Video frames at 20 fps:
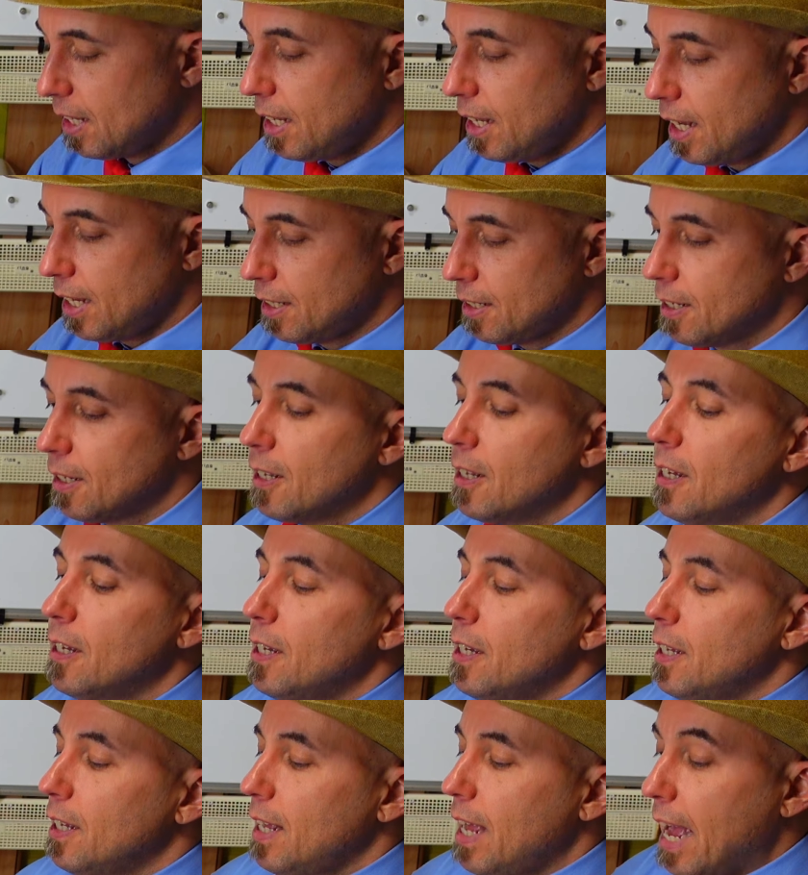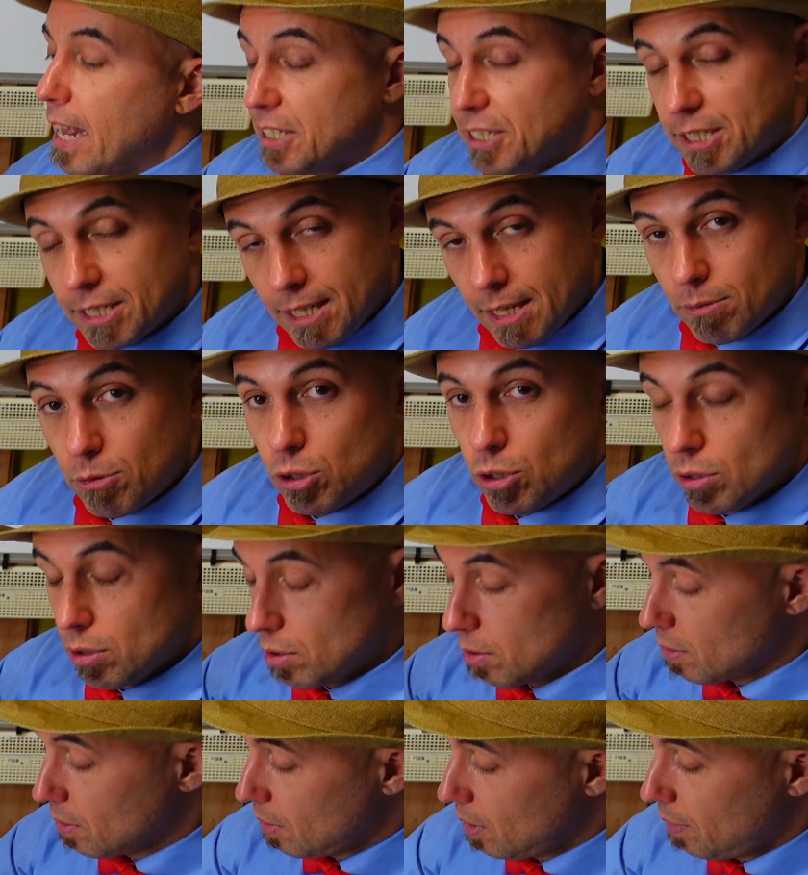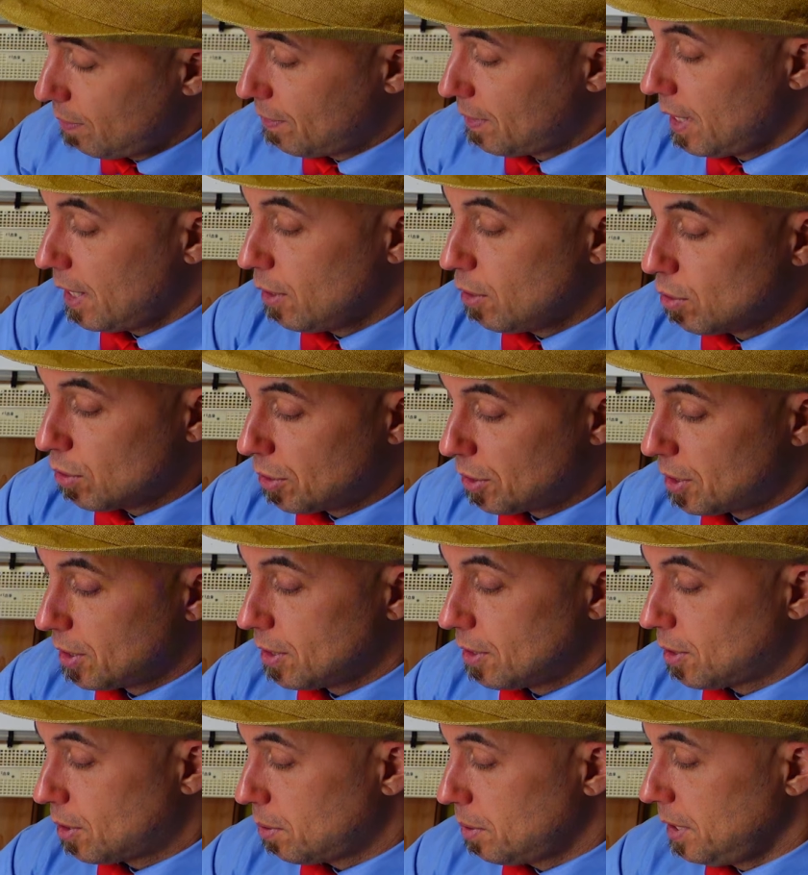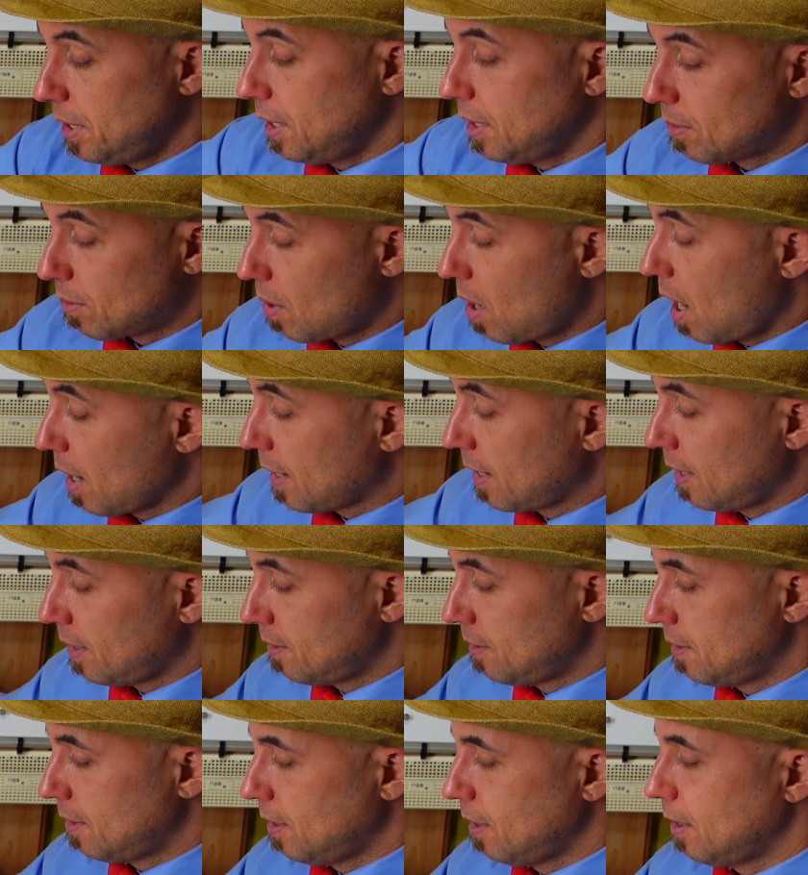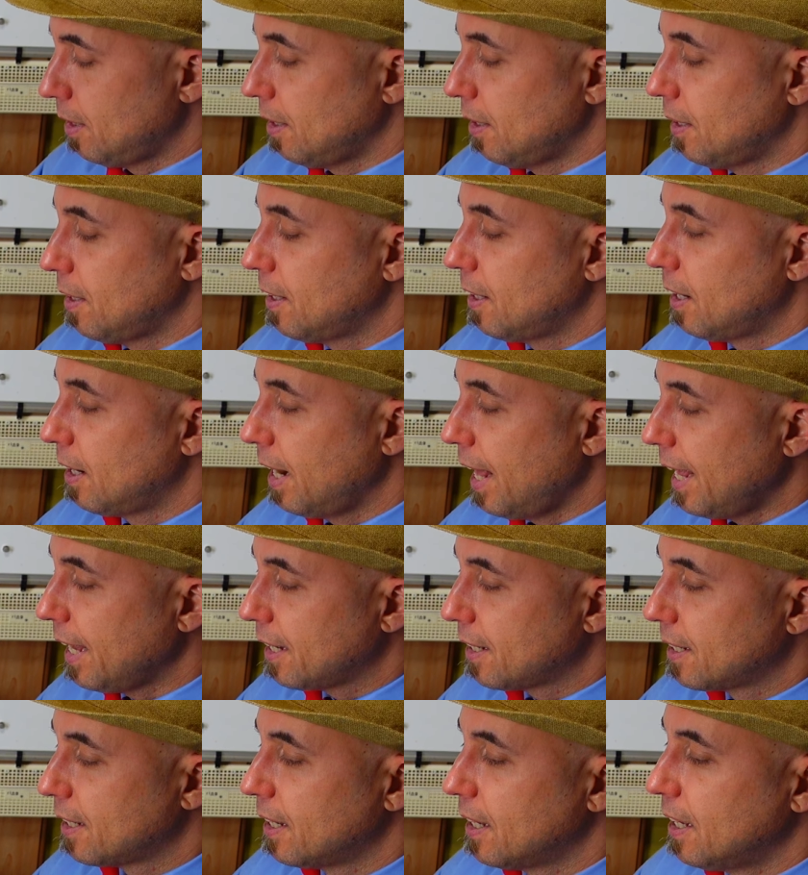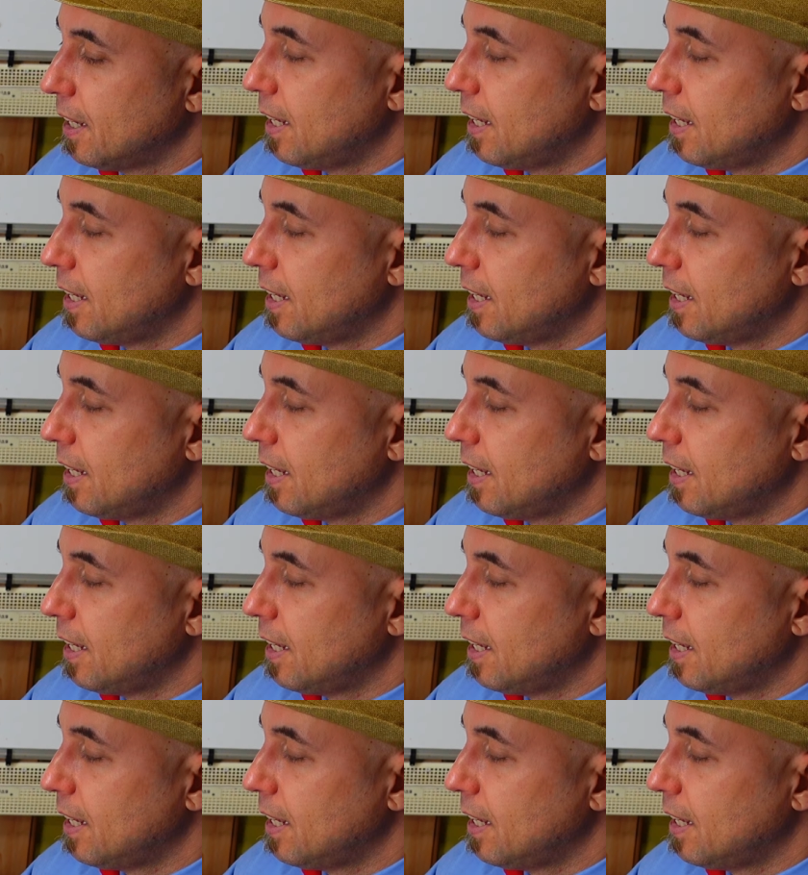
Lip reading: And ask them to, if they use the tree, rock, and the lake,